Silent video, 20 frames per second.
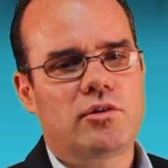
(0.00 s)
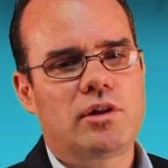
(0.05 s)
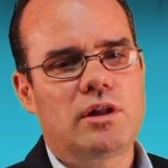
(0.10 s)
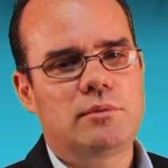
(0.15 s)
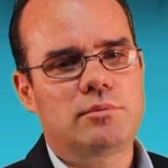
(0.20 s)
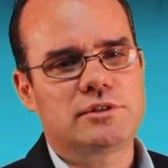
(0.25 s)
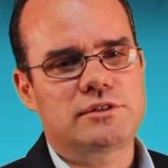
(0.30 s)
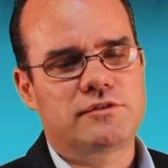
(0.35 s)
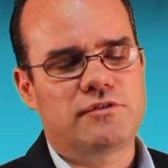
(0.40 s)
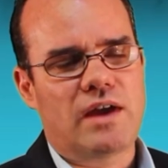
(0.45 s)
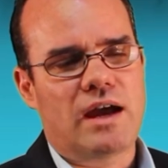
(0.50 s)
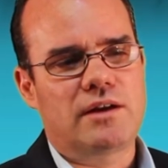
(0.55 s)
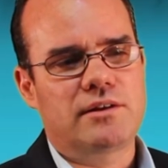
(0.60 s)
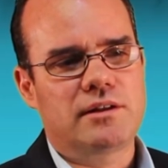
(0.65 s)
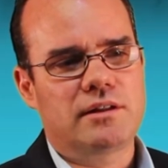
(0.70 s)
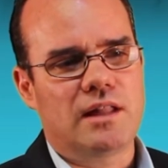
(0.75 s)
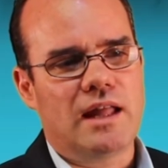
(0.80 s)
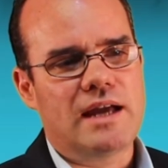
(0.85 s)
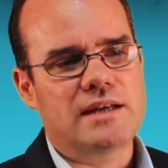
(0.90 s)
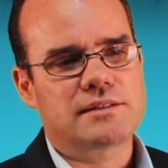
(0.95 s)
Club was
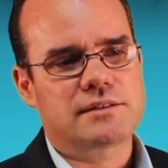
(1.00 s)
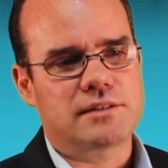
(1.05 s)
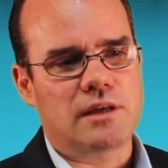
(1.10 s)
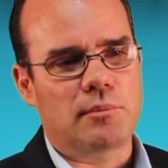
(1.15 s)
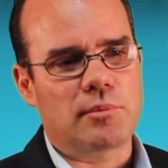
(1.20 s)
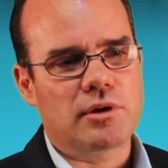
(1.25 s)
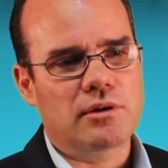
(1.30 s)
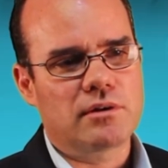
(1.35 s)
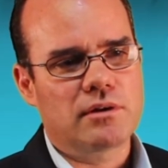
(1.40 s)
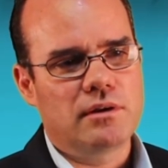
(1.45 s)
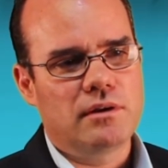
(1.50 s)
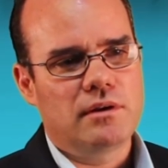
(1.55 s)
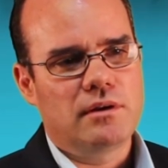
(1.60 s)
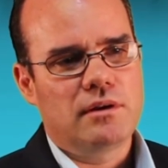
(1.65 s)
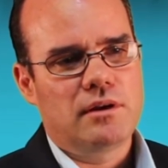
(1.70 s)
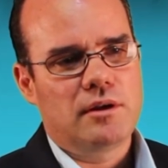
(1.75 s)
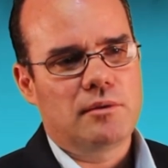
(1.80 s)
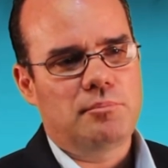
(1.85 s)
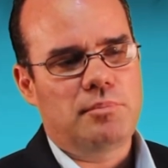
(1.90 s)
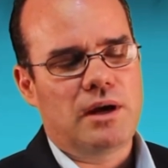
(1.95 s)
founded last summer
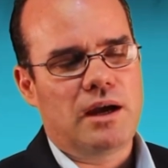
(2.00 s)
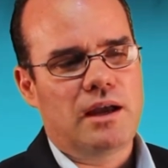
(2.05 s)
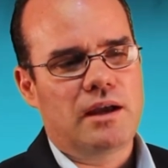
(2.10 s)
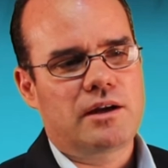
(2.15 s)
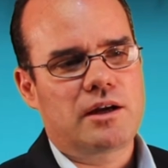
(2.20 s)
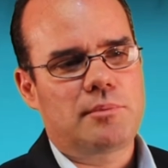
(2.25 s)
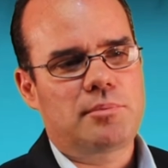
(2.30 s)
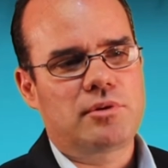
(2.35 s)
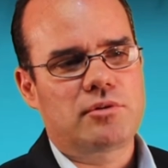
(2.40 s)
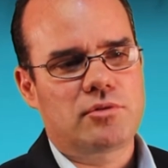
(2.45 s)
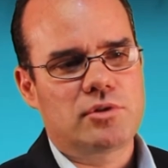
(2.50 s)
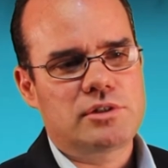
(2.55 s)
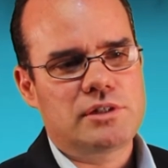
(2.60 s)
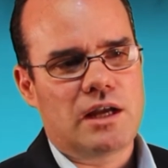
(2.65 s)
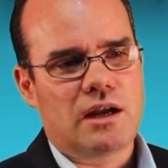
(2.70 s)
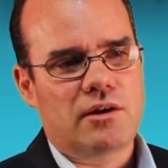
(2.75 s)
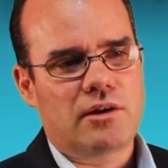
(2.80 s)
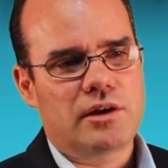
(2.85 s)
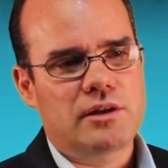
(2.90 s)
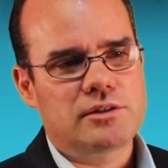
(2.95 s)
by a couple of
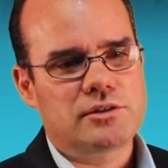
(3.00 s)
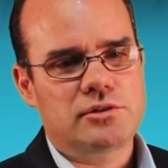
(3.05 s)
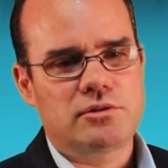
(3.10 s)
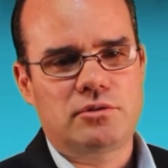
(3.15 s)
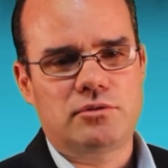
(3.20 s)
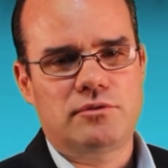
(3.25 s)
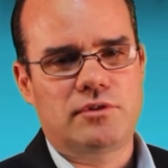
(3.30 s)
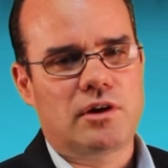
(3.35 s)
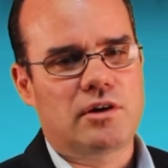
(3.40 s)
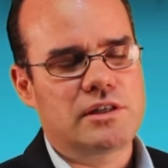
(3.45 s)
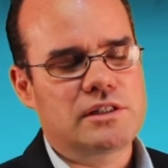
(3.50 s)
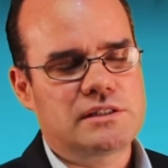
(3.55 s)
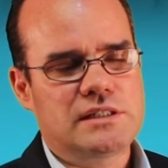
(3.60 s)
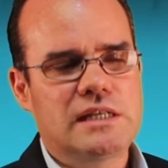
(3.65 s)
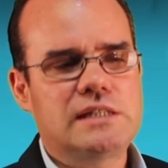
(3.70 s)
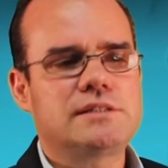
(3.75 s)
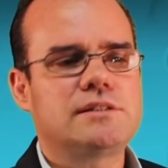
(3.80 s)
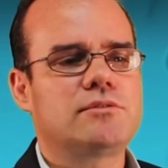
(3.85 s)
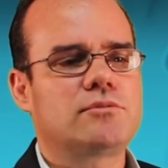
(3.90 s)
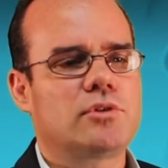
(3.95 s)
Rotarians who are very
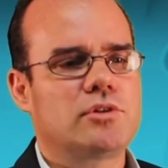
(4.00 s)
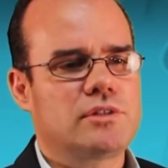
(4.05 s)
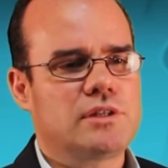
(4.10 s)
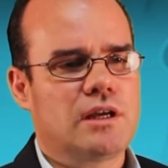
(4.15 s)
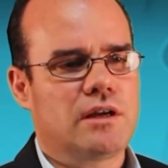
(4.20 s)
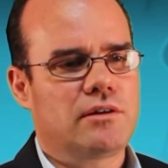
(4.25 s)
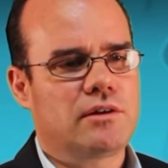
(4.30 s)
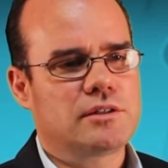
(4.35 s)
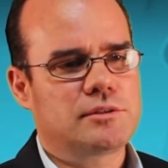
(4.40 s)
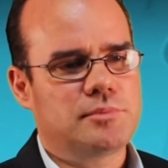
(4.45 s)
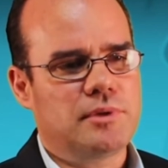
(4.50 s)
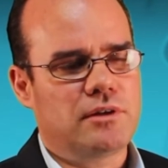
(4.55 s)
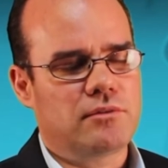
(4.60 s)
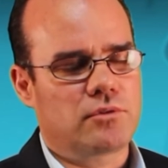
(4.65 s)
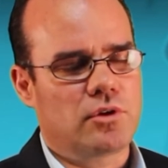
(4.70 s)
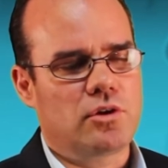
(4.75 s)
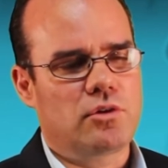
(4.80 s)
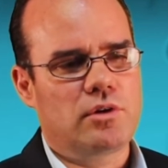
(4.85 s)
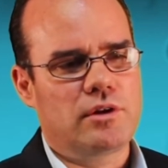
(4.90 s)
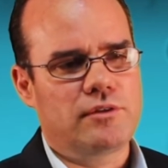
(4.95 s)
seasoned Rotarians, been in
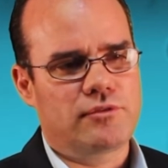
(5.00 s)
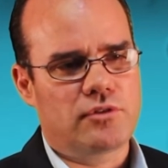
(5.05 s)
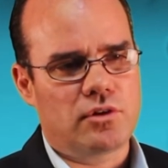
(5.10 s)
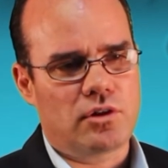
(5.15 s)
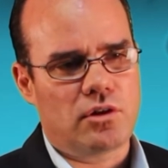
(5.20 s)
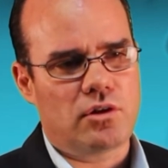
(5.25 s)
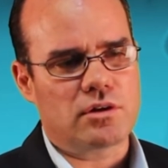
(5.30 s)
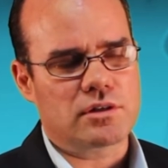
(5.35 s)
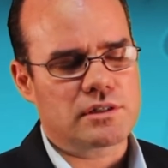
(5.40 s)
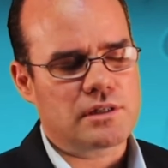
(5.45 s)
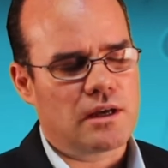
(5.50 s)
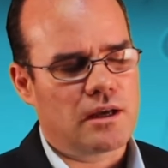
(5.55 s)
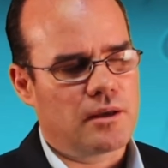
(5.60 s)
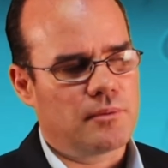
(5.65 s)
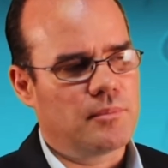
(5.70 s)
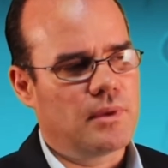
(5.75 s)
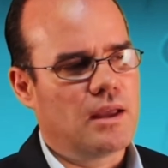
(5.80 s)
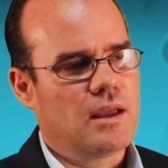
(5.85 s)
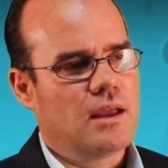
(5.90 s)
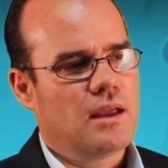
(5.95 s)
Rotary for a long
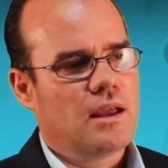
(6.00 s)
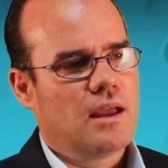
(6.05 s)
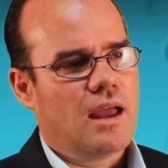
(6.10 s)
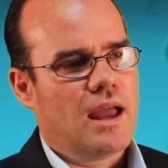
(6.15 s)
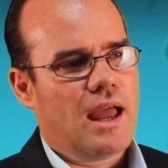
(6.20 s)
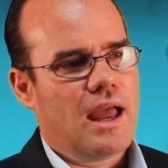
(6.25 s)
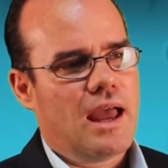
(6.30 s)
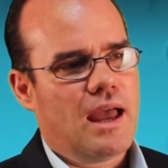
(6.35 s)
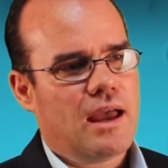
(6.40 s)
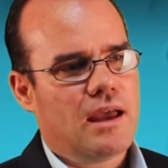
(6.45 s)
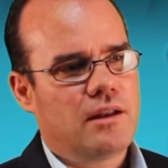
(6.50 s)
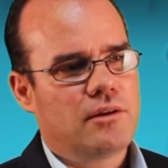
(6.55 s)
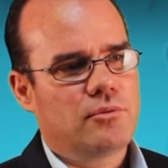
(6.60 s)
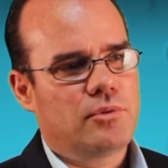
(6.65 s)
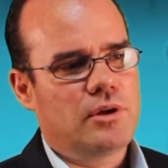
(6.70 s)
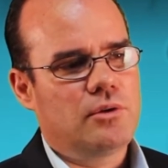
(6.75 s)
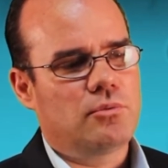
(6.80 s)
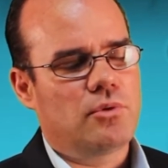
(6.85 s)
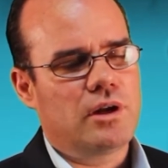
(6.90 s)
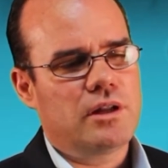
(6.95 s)
time. And
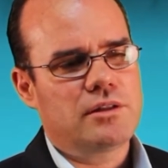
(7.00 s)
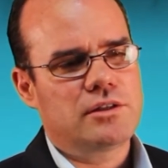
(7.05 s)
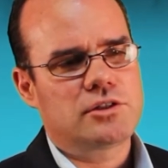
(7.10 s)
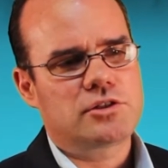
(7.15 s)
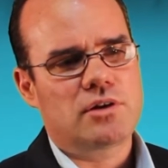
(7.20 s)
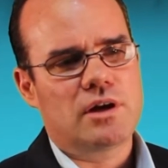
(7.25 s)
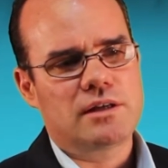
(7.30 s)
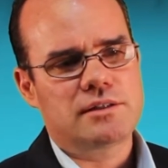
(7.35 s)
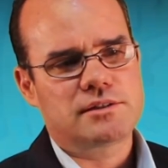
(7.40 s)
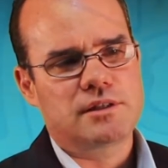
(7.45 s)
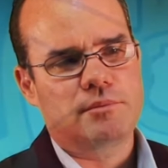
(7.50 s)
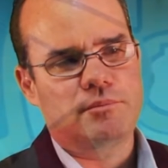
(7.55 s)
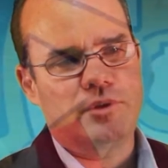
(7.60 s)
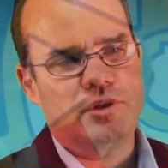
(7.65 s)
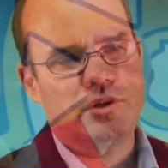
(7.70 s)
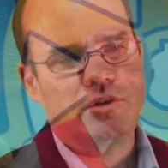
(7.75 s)
we wanted to try something